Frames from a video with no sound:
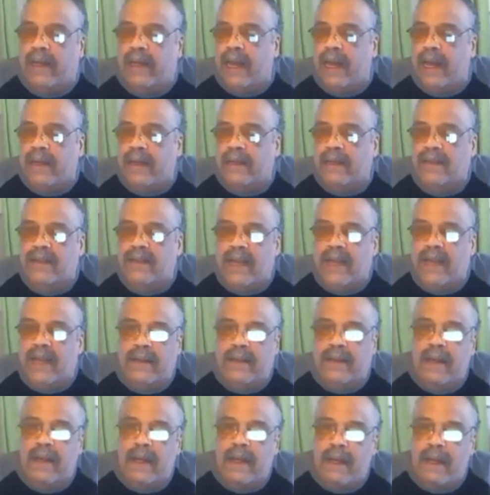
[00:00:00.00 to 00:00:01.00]
like I
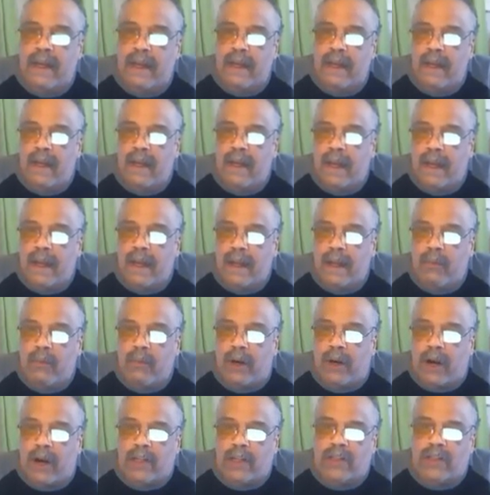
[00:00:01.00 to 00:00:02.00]
said,
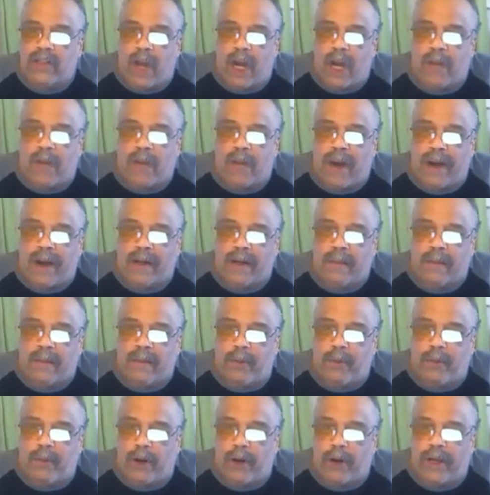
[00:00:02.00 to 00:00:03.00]
we're going to talk about an
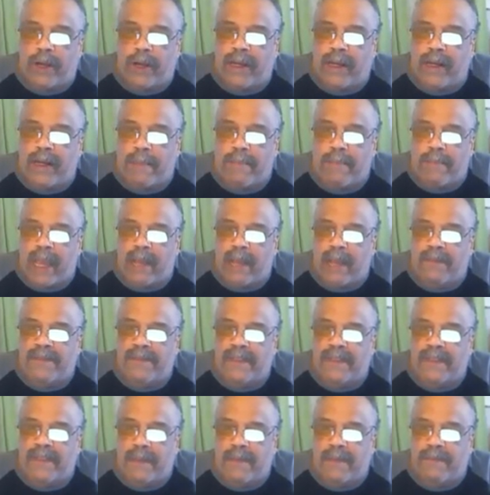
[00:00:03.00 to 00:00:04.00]
employee that made
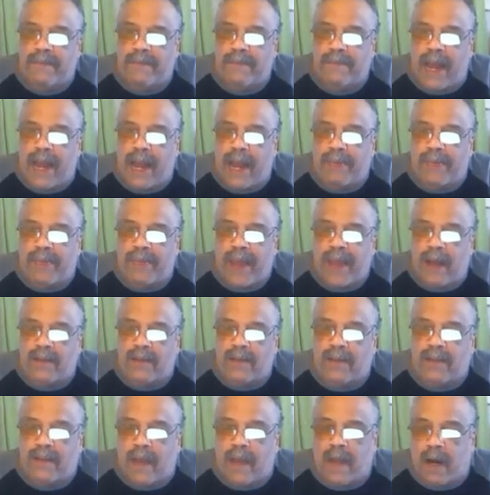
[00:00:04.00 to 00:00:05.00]

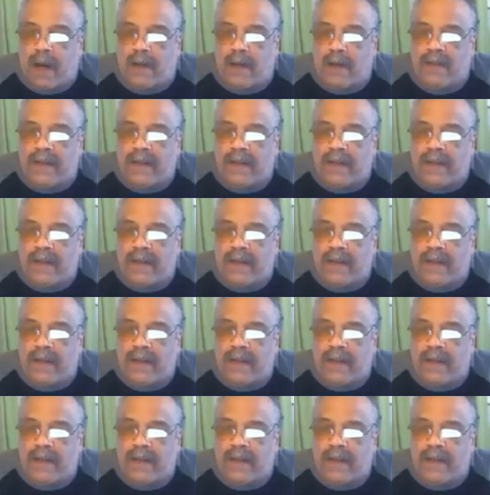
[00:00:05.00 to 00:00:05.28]
$75,000.